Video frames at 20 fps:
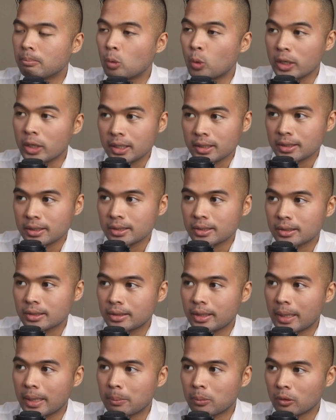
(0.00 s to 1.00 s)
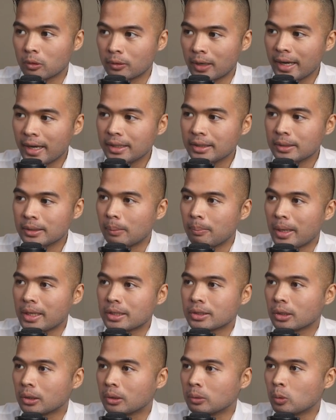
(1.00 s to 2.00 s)
weeks they provide
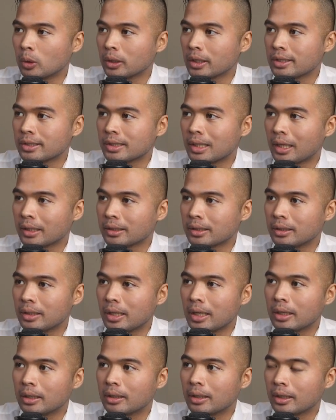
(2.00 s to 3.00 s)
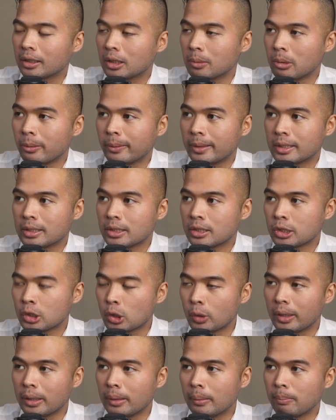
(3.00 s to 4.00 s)
based on what is selected here. At the moment is
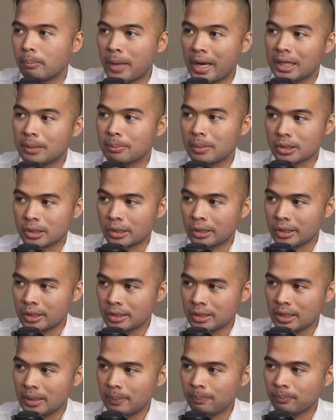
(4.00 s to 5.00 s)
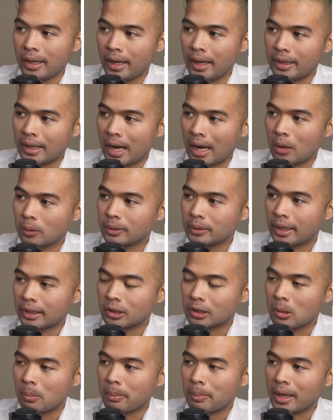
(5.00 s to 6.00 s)
showing paid maternity and how that
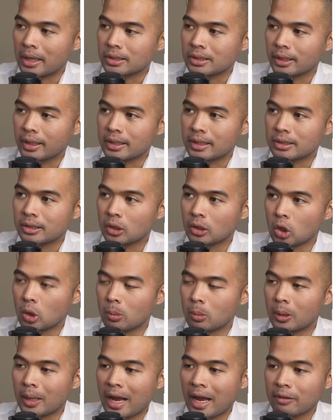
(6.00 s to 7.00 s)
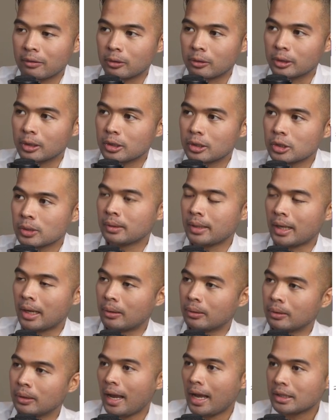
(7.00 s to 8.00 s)
compares against the global average.
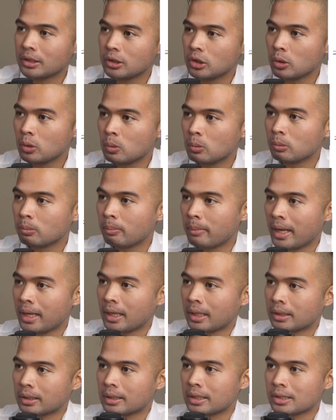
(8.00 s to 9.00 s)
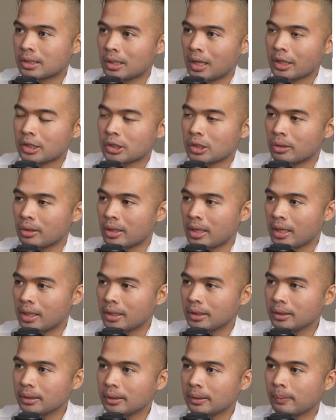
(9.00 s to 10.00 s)
Now, as you make a selection
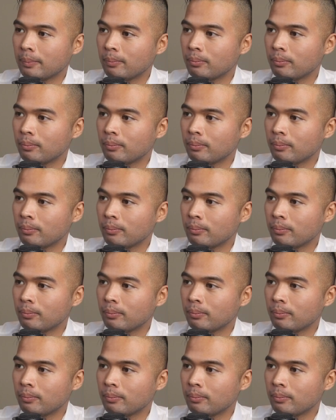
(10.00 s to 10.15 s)
here,